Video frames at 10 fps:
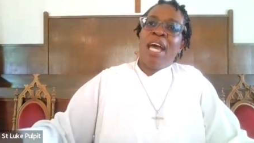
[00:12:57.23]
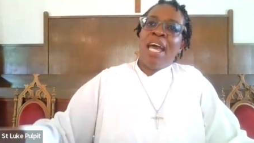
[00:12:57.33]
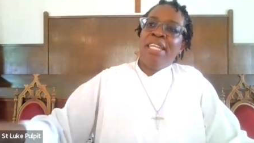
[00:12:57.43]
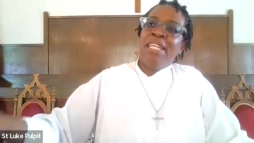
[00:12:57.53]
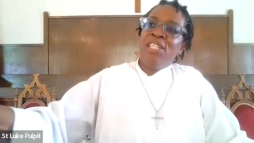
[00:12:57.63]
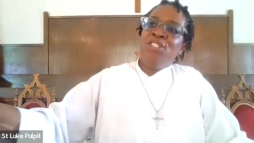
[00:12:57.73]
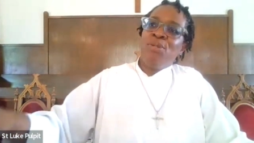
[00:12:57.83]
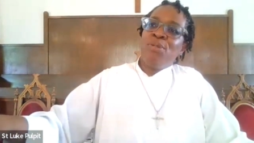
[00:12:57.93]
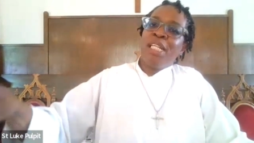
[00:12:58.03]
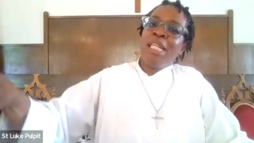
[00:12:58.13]
I need
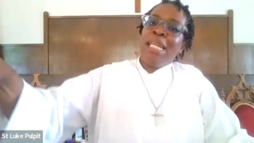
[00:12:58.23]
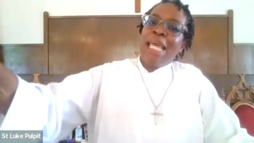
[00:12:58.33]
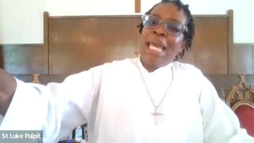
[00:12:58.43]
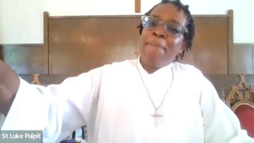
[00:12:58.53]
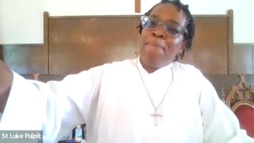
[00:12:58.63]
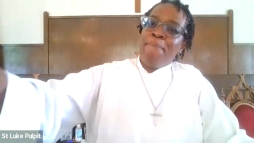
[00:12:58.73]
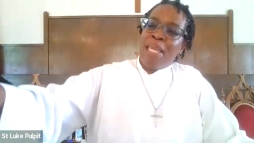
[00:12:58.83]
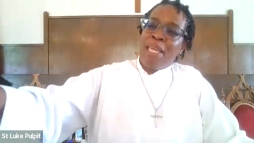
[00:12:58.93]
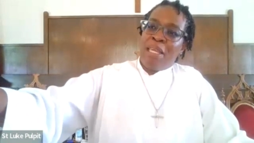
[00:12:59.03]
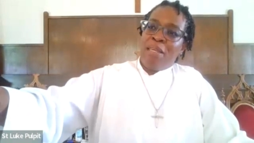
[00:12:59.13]
you to let
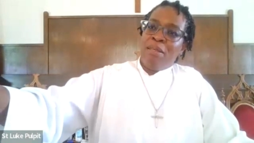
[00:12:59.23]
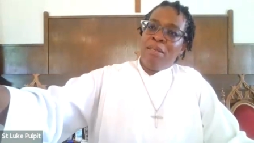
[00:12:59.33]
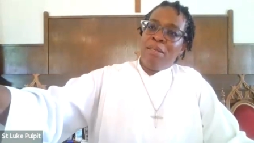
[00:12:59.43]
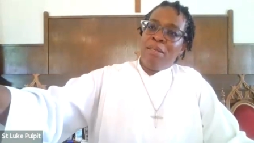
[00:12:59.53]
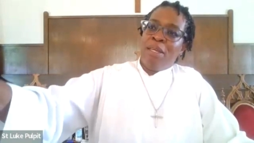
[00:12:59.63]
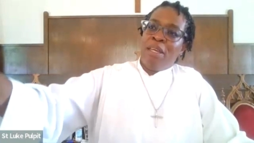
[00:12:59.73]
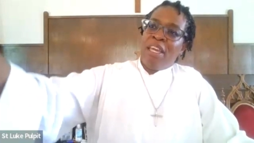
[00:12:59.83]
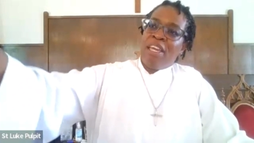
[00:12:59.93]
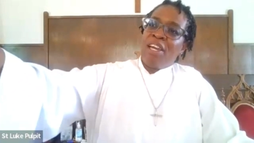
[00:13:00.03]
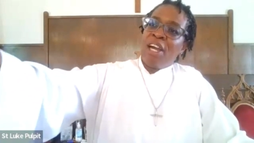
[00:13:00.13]
me
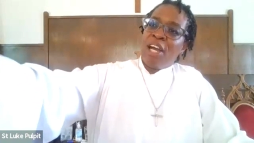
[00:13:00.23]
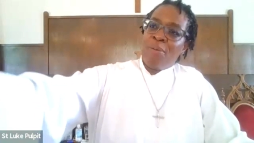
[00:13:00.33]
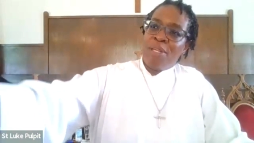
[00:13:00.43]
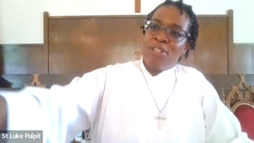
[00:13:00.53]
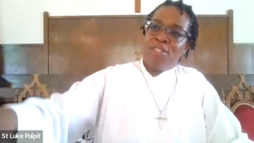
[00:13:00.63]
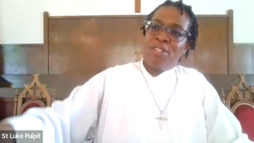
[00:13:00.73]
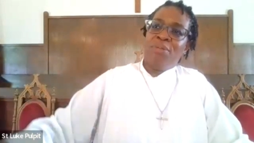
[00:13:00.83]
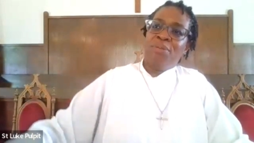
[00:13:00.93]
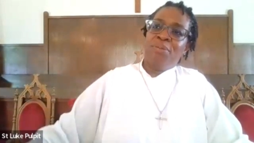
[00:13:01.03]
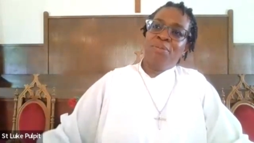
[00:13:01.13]
encourage you.
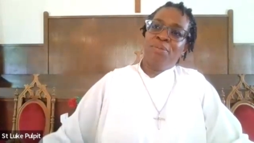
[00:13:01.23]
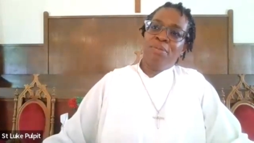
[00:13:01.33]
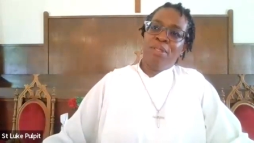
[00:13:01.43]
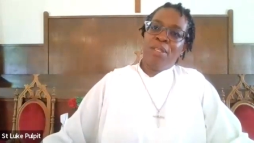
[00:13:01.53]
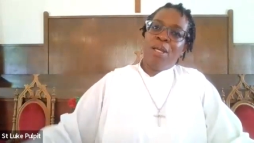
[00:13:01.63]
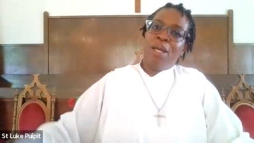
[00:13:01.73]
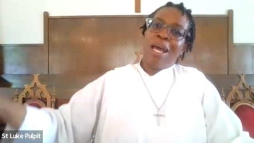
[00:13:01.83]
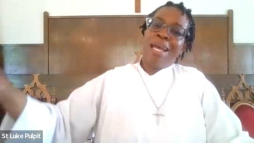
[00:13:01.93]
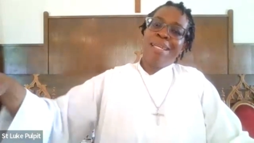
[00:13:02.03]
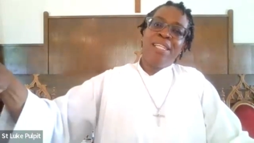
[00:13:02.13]

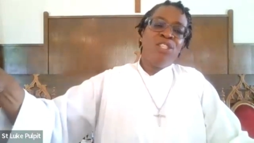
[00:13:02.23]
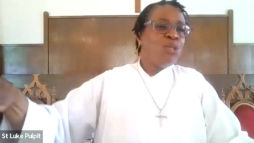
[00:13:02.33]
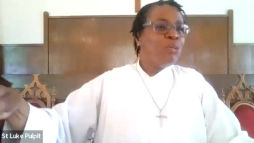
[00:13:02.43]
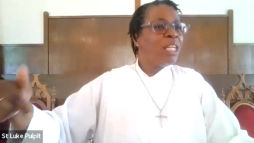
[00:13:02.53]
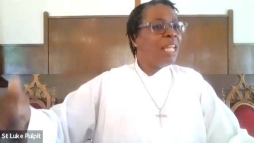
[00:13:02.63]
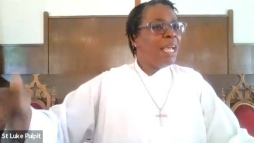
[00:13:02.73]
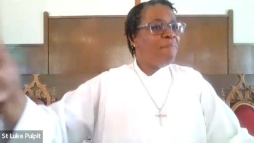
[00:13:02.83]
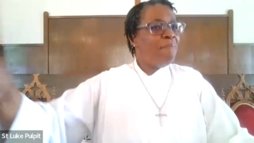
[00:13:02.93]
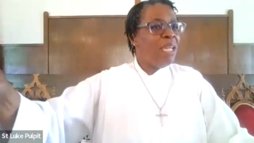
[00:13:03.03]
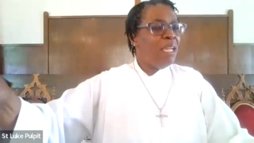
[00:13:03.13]
I need you to
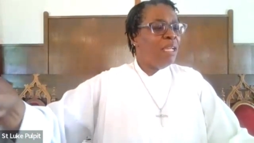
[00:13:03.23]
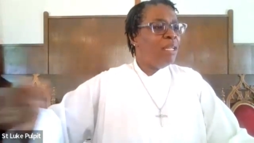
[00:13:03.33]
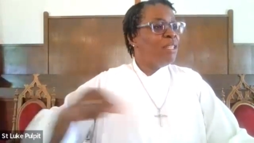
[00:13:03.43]
let me